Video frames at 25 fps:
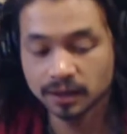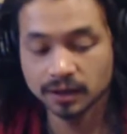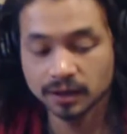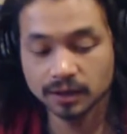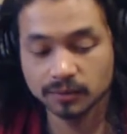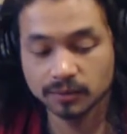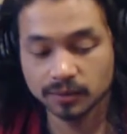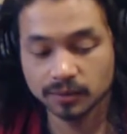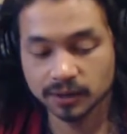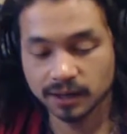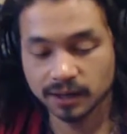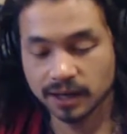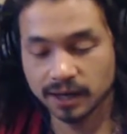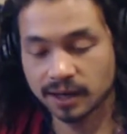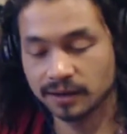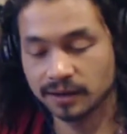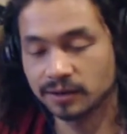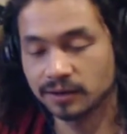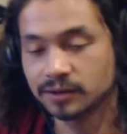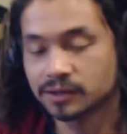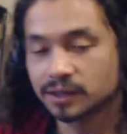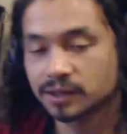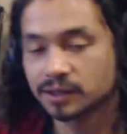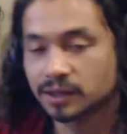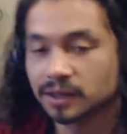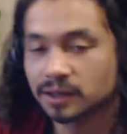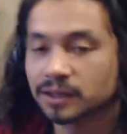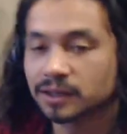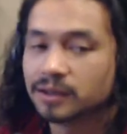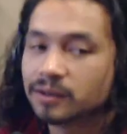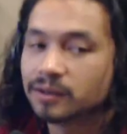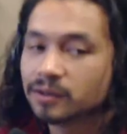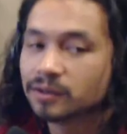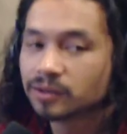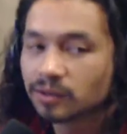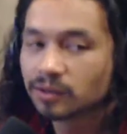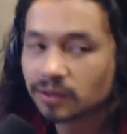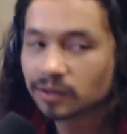But yeah, there's
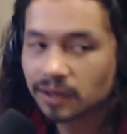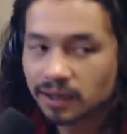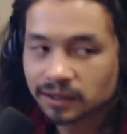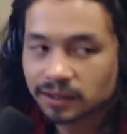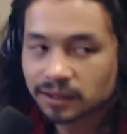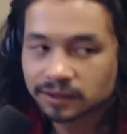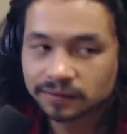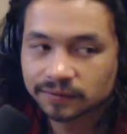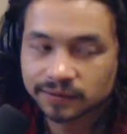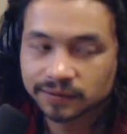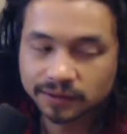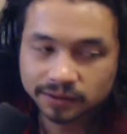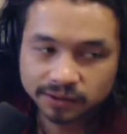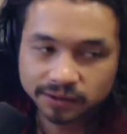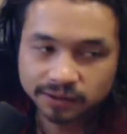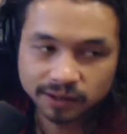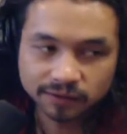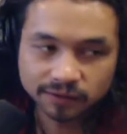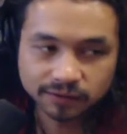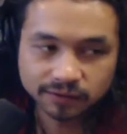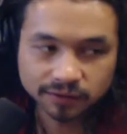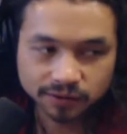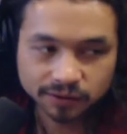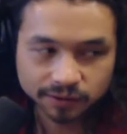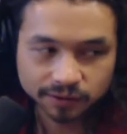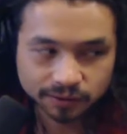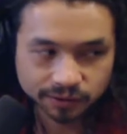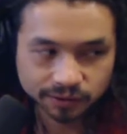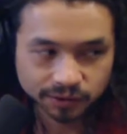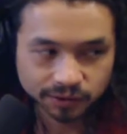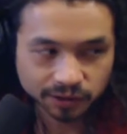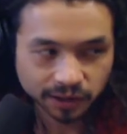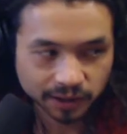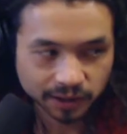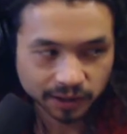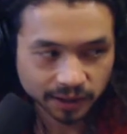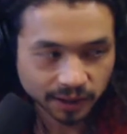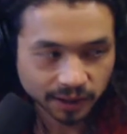all kinds of fun stuff to do, so
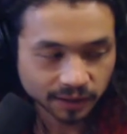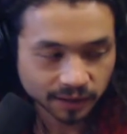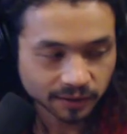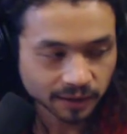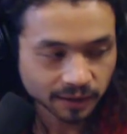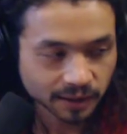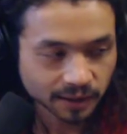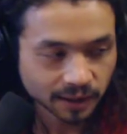check it out.